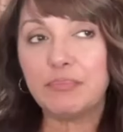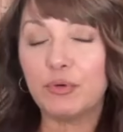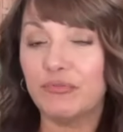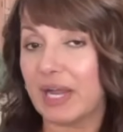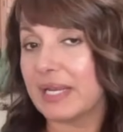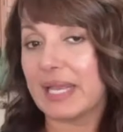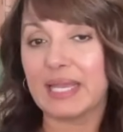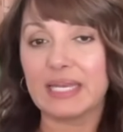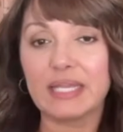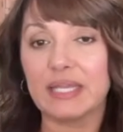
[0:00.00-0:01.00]
provide
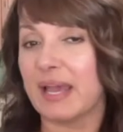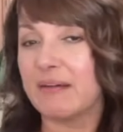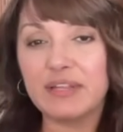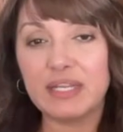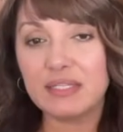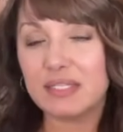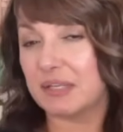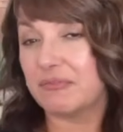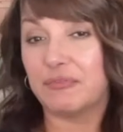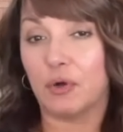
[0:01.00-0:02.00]
any evidence,
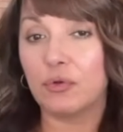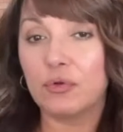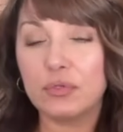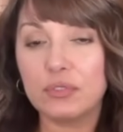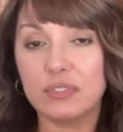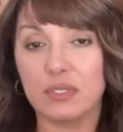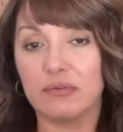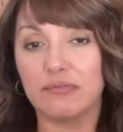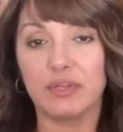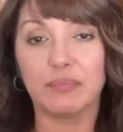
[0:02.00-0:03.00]
any photos
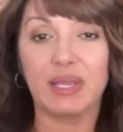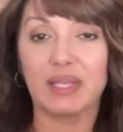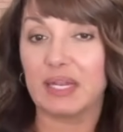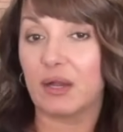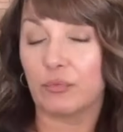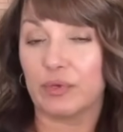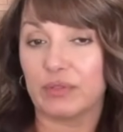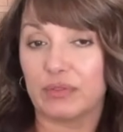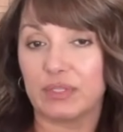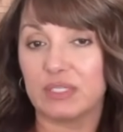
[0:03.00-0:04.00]
of him hanging out
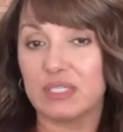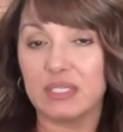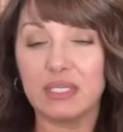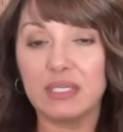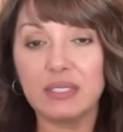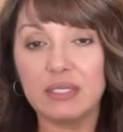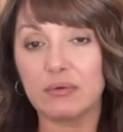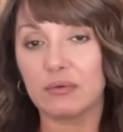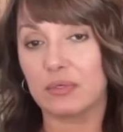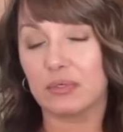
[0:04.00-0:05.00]
with Diddy
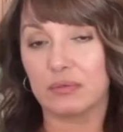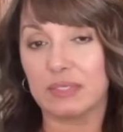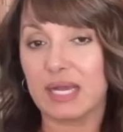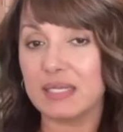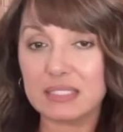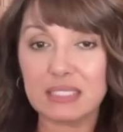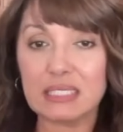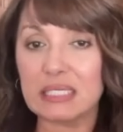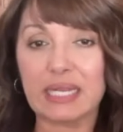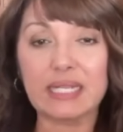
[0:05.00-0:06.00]
or
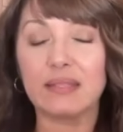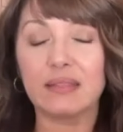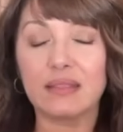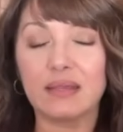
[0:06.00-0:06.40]
Cassie, anything like